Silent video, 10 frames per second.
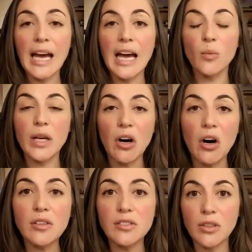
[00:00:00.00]
And we
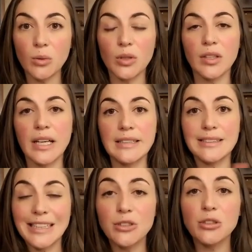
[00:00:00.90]
also look at
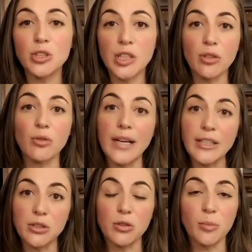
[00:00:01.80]

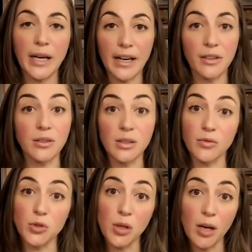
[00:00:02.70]
intergenerational patterns of
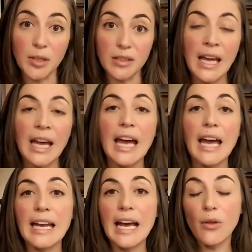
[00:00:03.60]
trauma
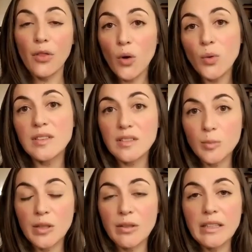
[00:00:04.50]
and how those
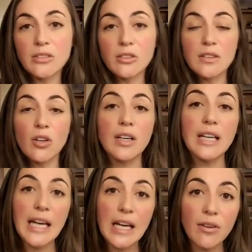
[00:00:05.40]
experiences are
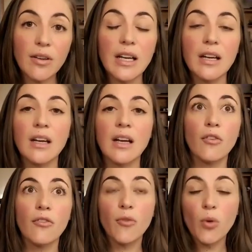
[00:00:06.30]
carried
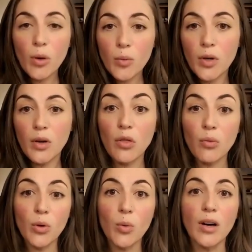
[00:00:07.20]
forward
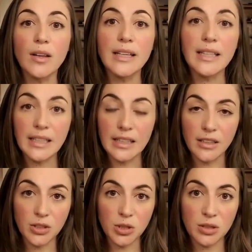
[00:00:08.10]
through our
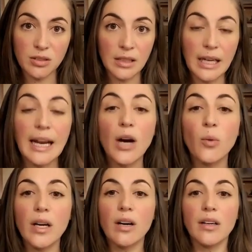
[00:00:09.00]
lineage and how
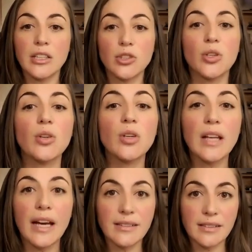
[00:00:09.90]
we are
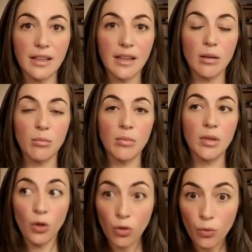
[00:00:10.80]
internalizing them
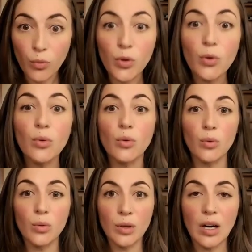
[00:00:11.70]

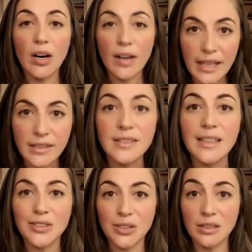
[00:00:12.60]
through our
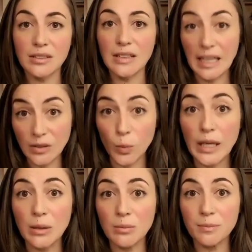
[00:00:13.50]
ancestors as
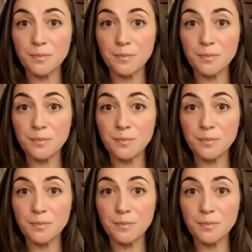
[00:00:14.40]
well.